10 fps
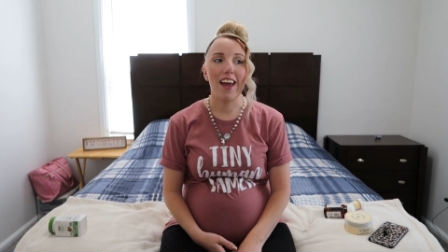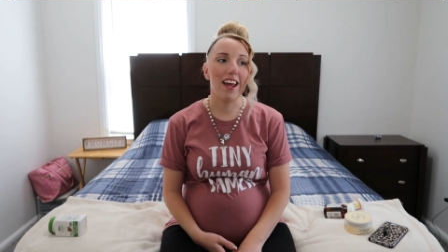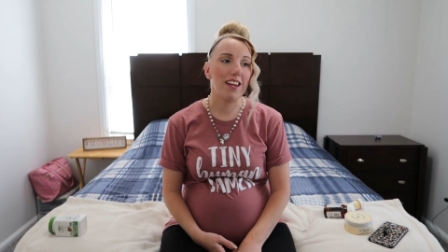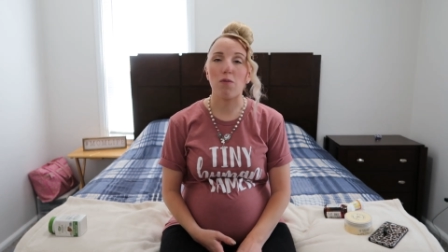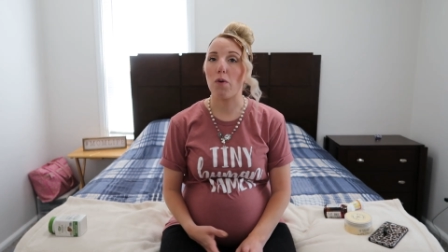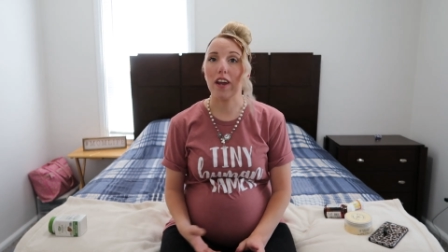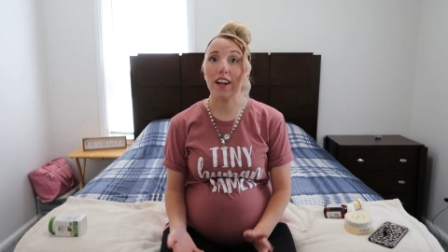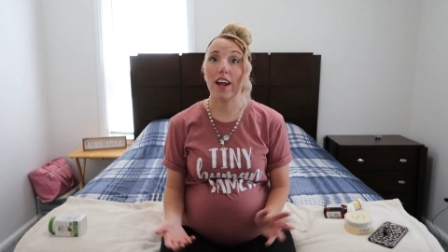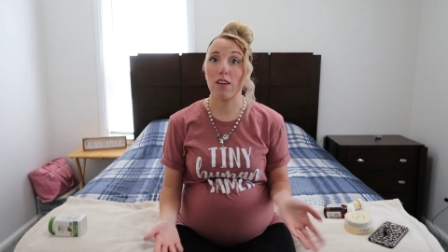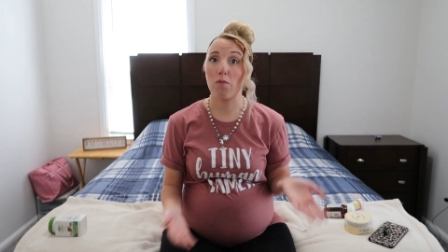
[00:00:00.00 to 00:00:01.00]
any
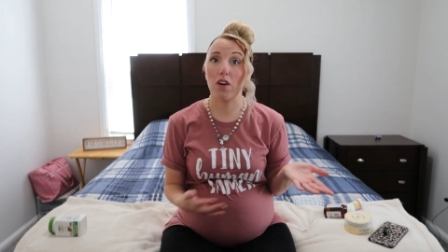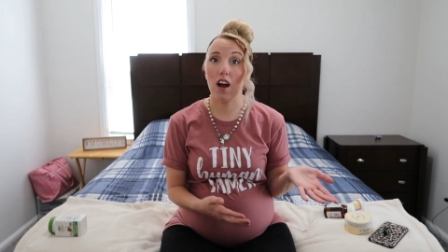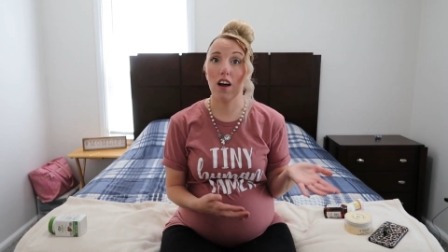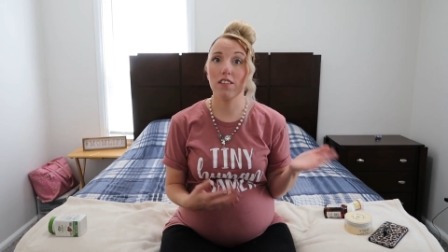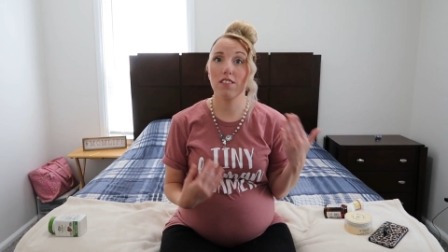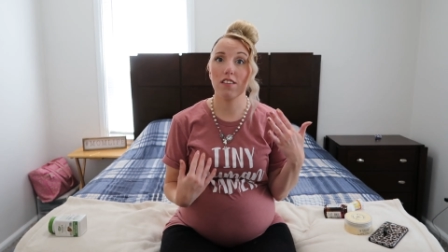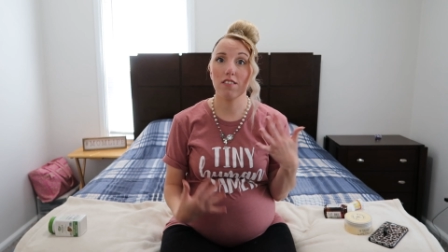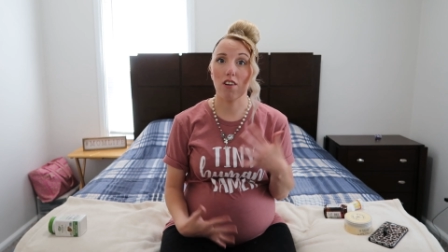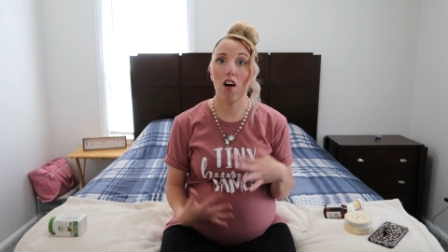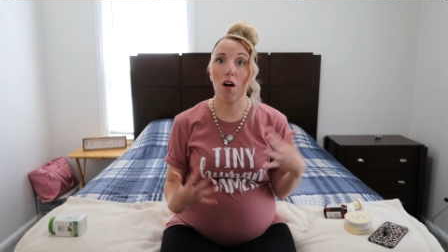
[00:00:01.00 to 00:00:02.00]
weight anywhere else.
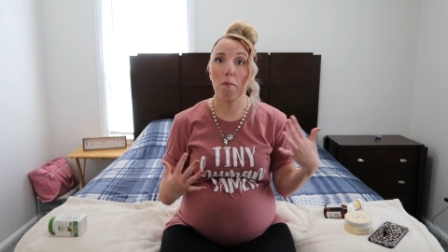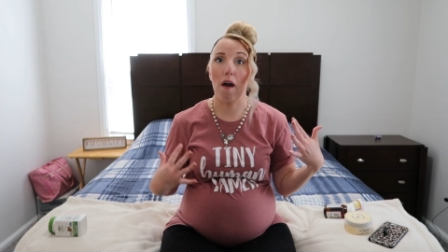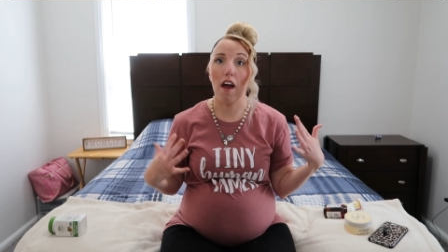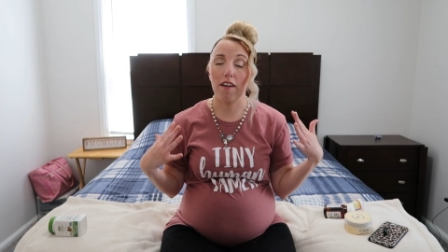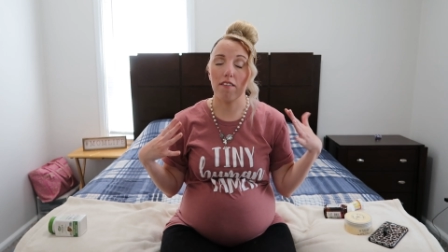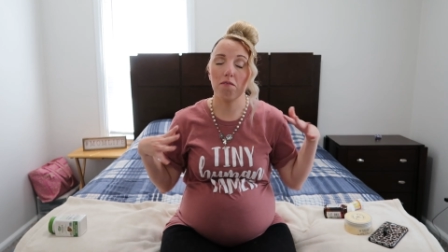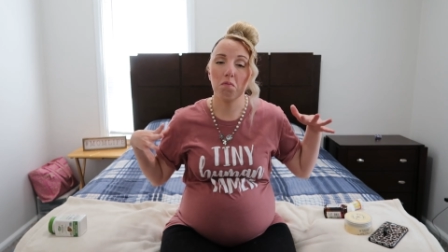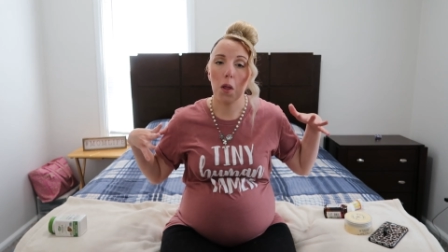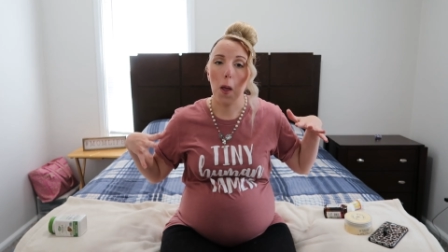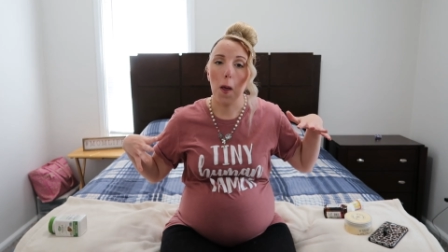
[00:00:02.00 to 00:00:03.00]
It's all been
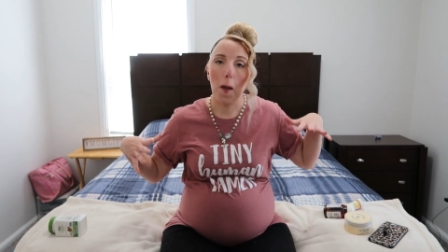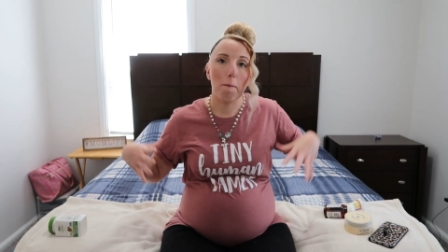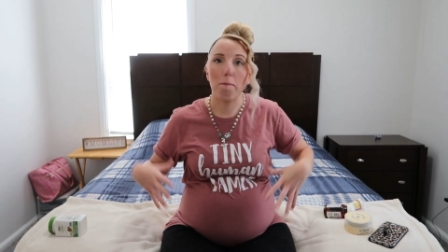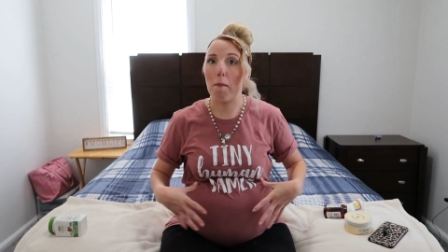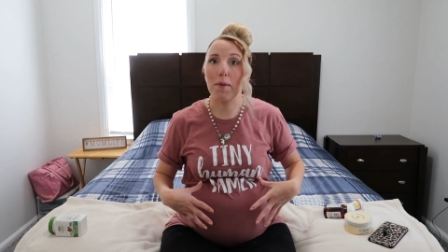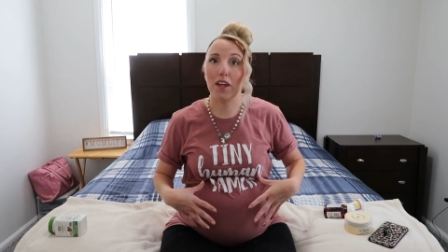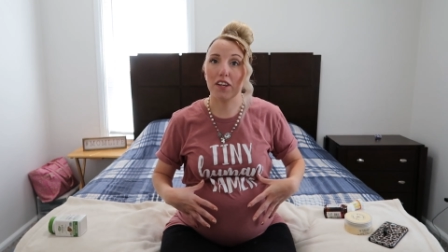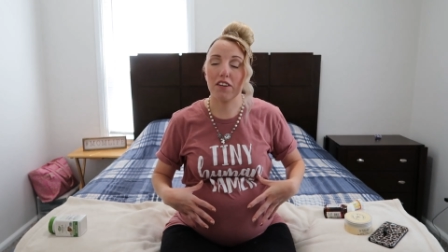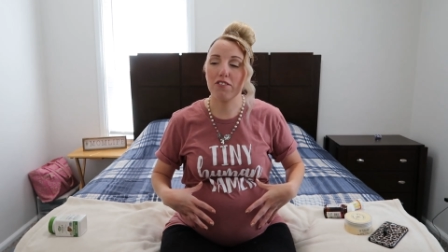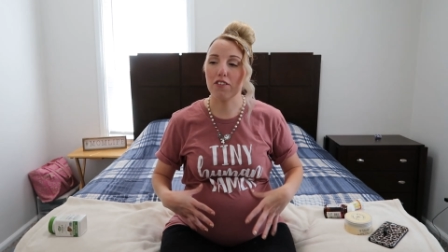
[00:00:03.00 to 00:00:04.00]
my
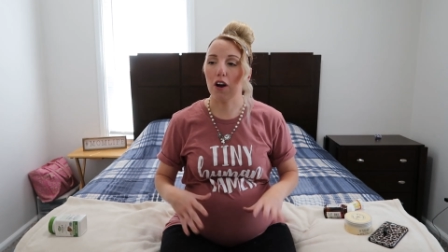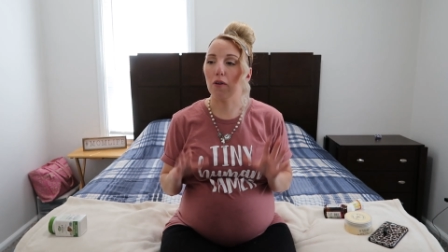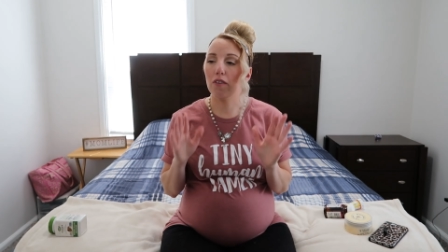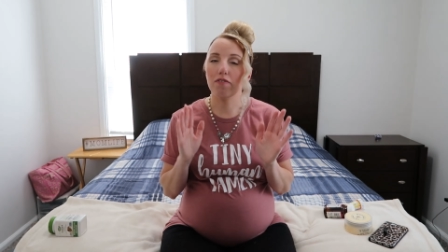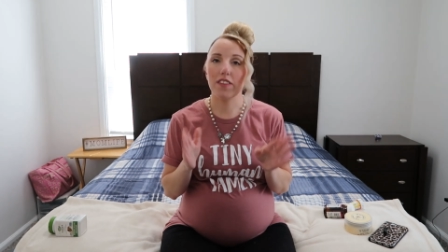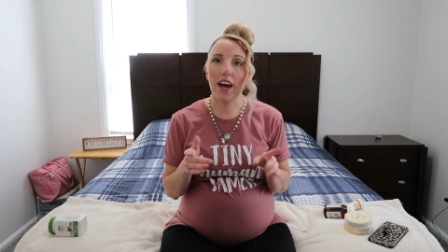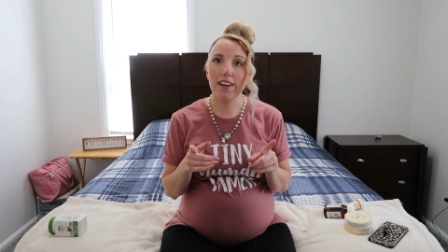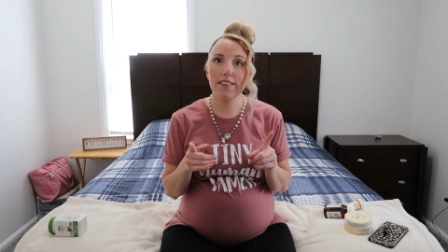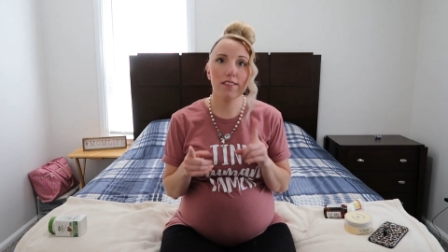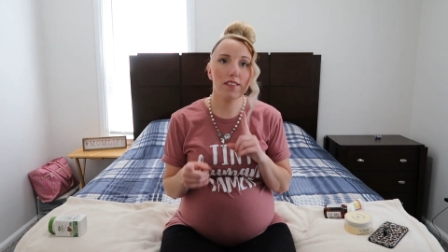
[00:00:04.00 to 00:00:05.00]
belly. So
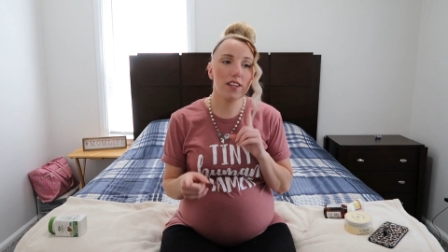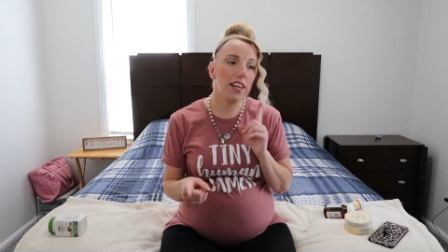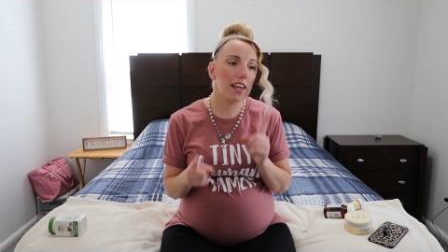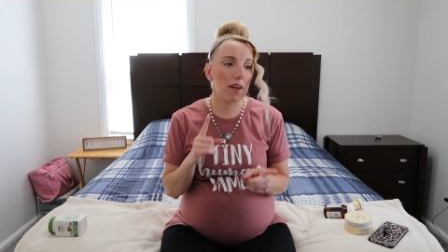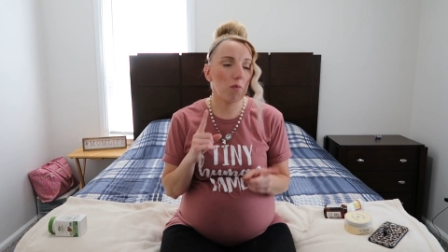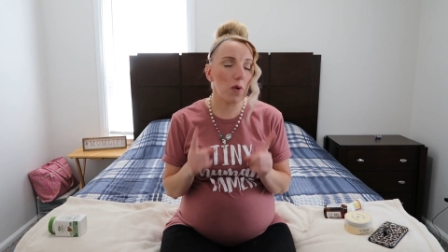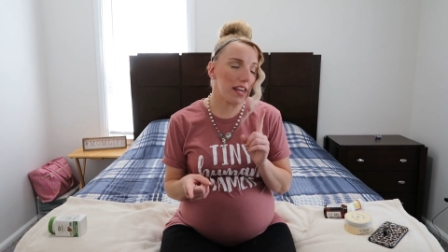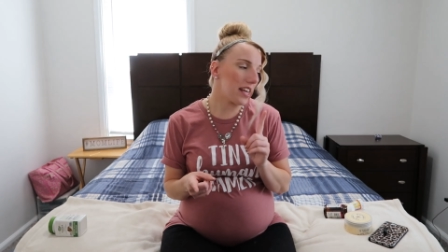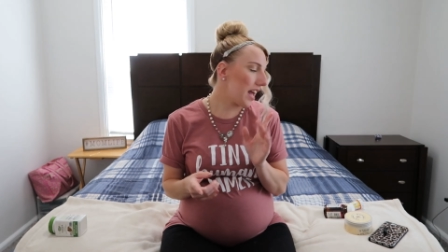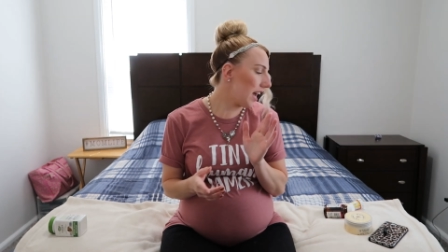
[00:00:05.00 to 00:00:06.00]
that is the
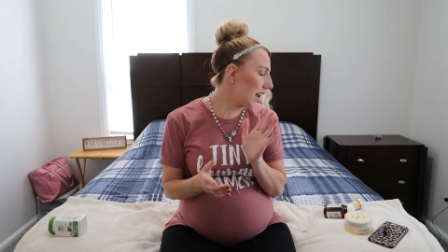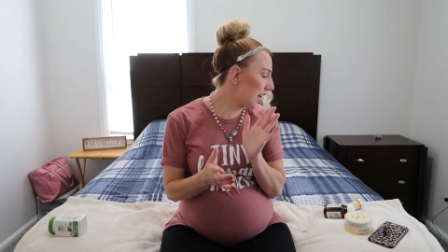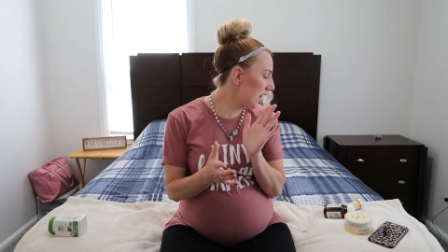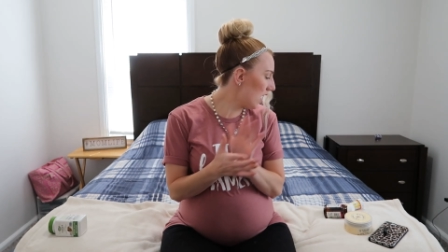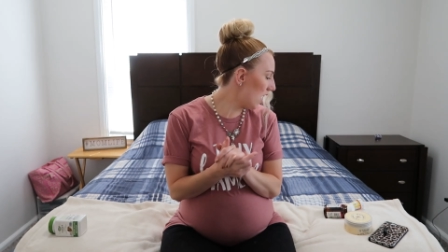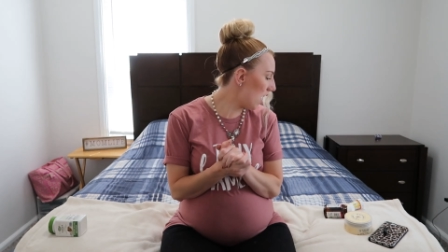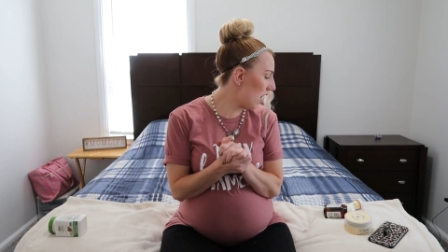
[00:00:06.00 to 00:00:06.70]
weight gain.